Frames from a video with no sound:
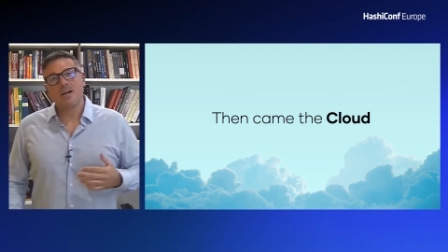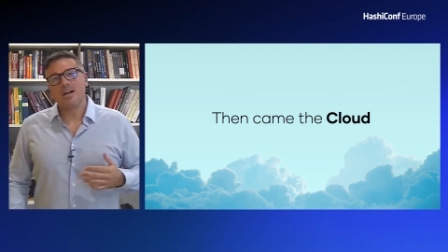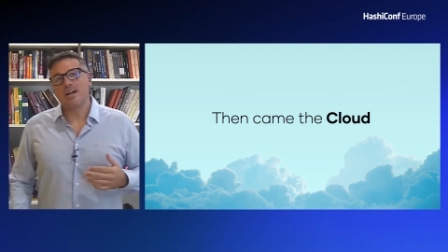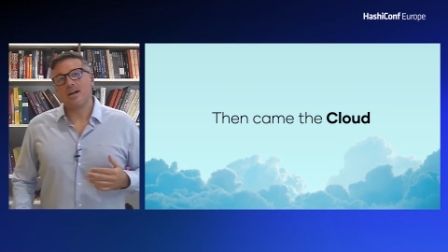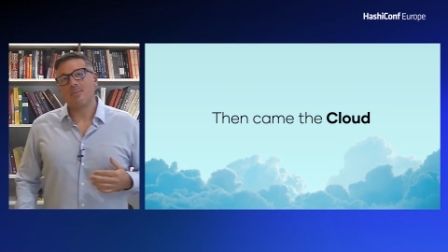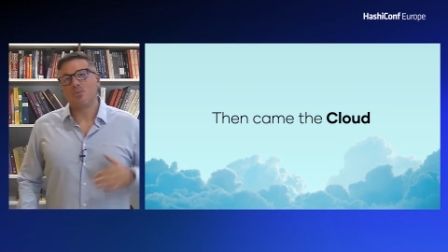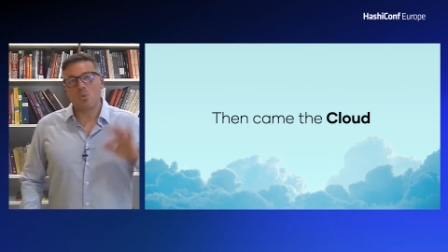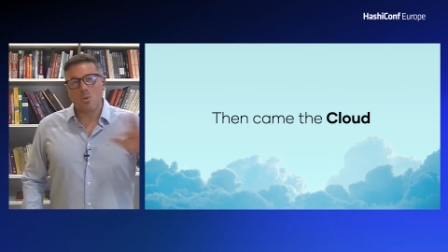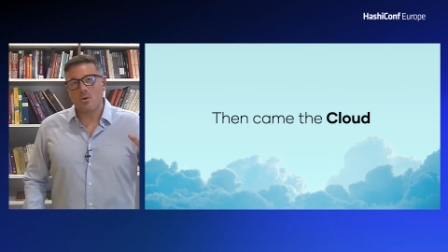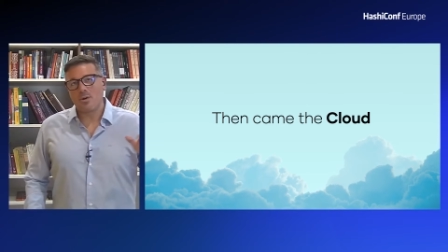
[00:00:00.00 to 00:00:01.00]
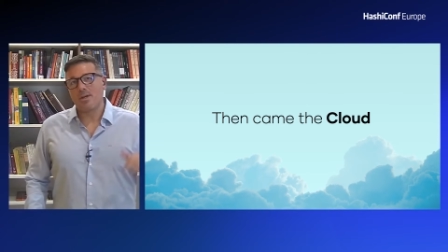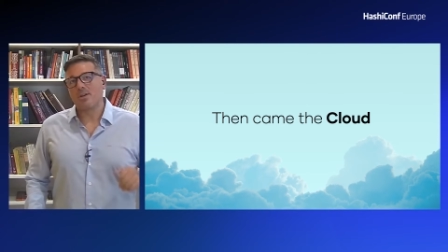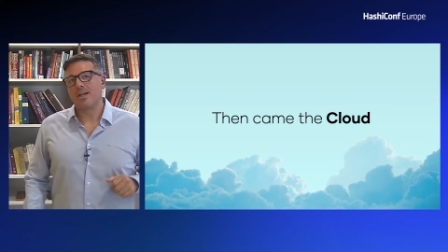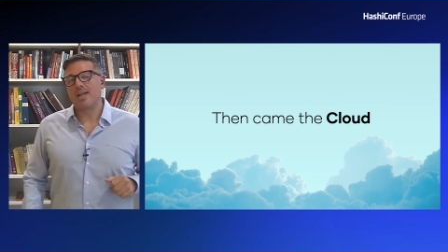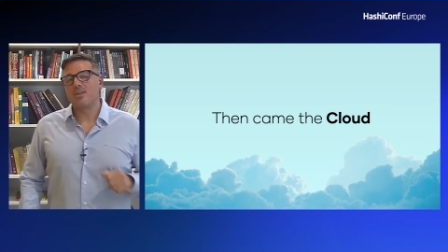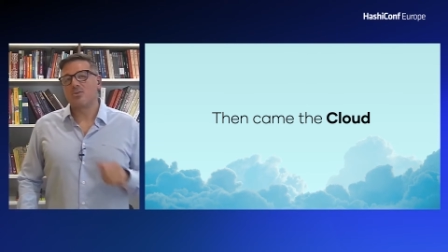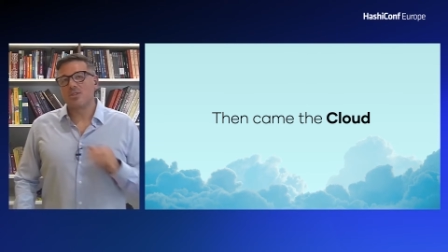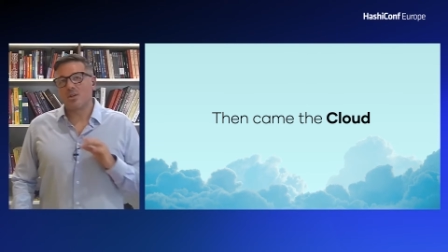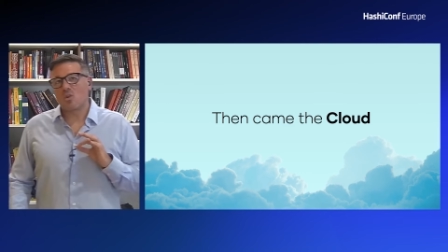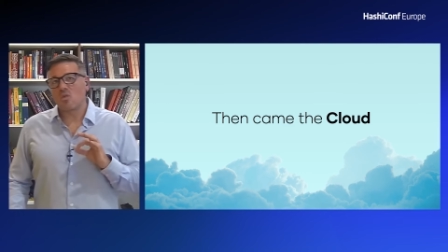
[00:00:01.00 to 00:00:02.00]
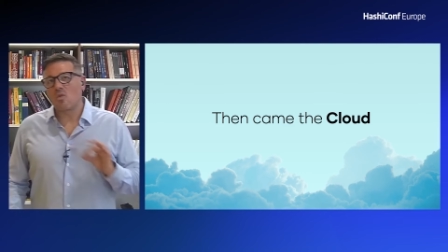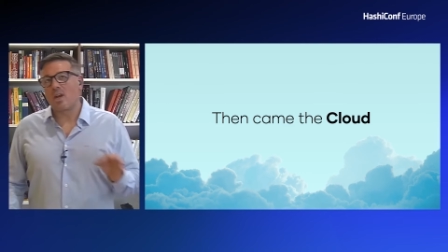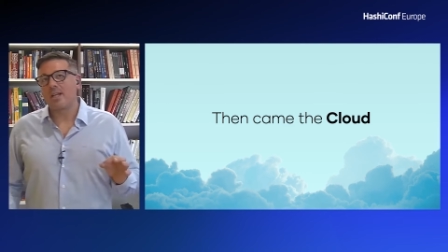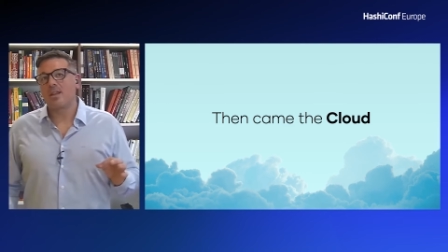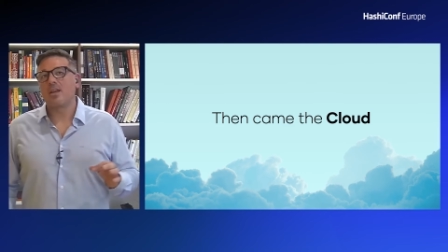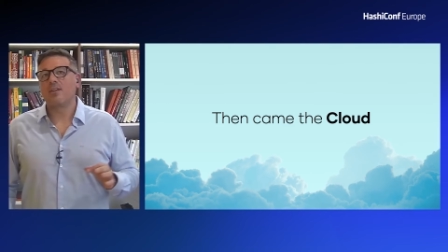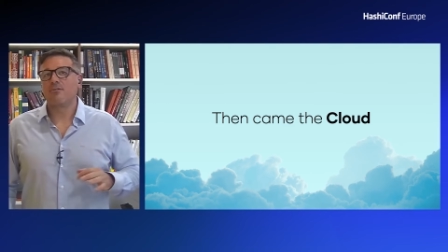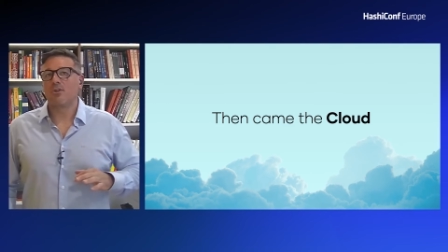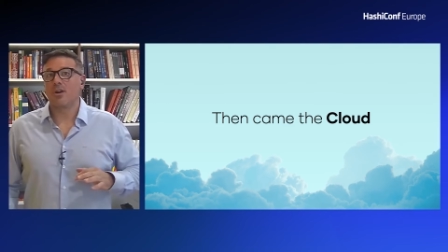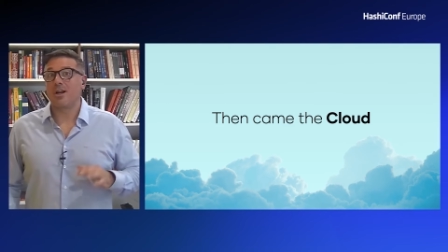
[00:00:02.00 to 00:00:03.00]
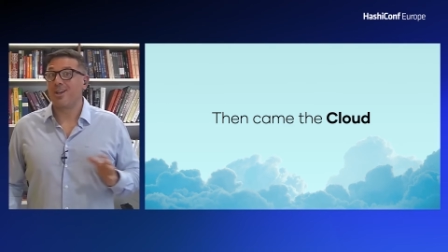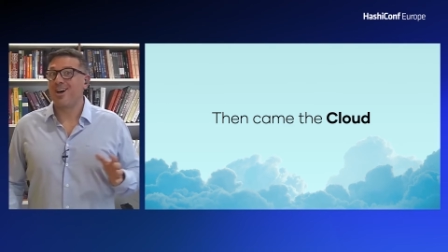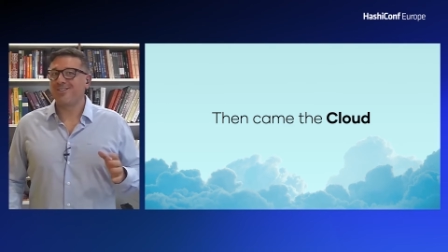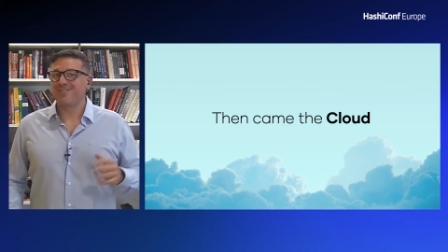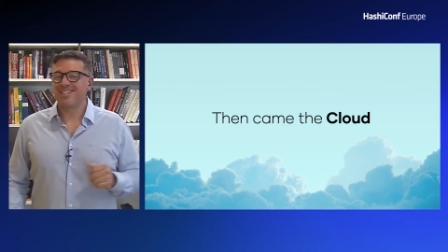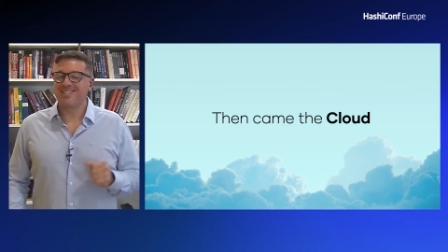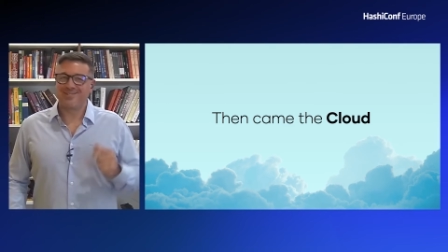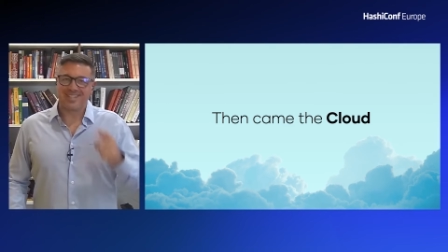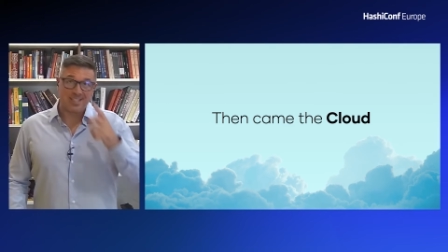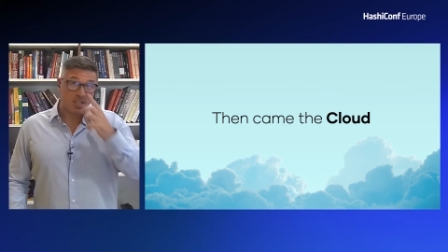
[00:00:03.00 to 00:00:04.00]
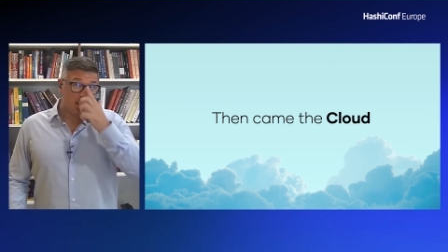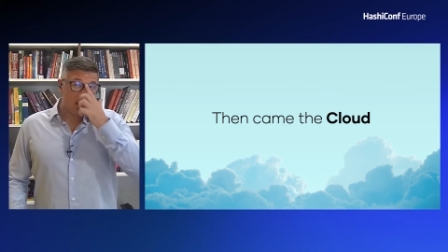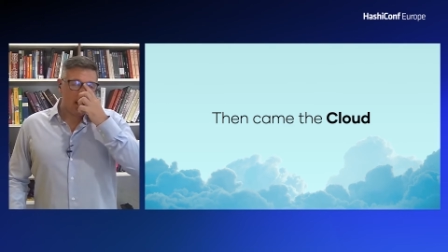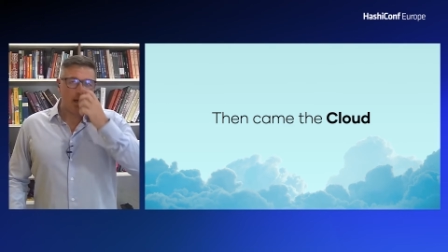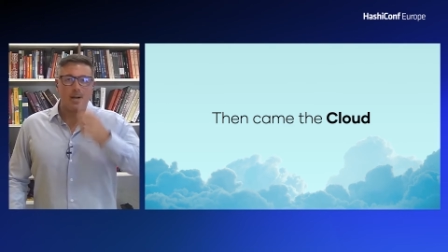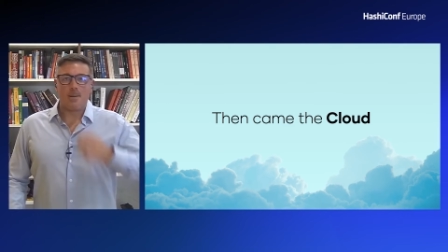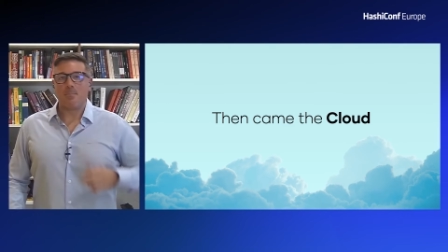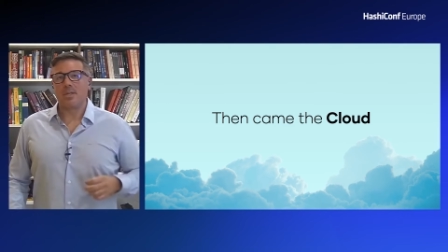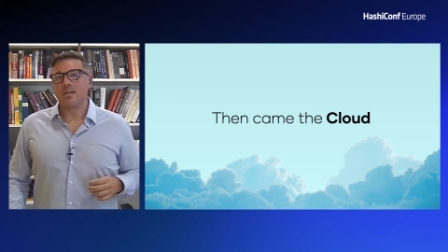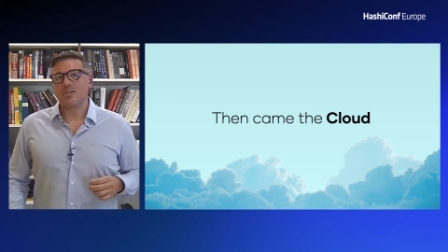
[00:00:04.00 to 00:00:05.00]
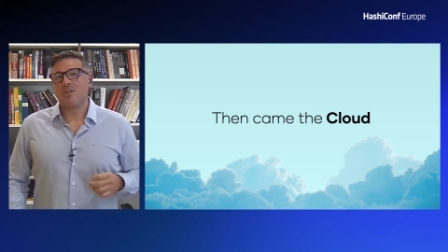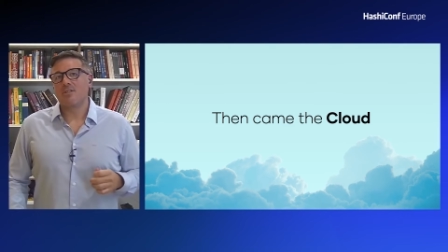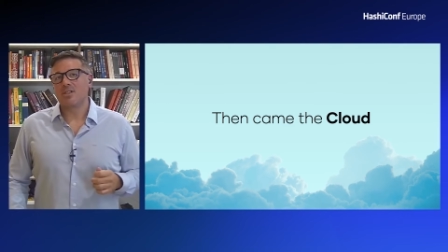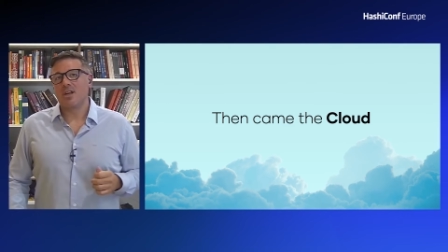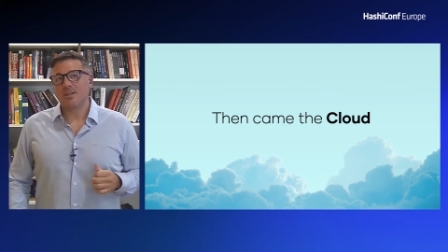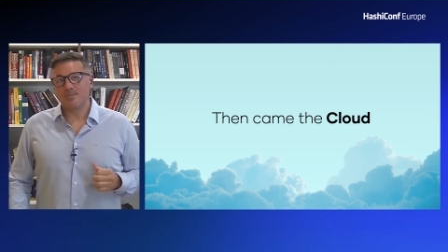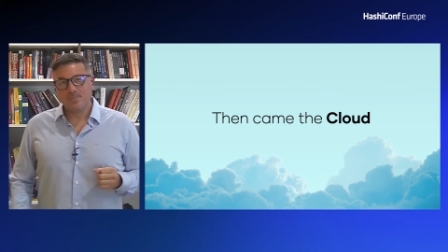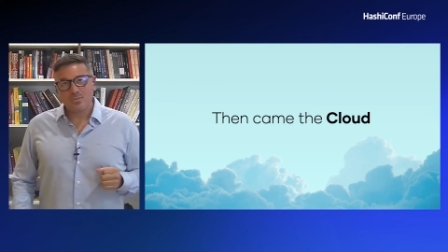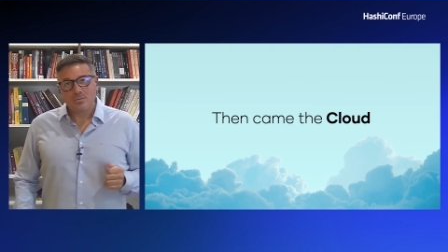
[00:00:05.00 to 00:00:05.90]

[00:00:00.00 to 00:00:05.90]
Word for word: Uh, don't worry about it. And this was a great thing for a lot of us, right? Um, because all of a sudden,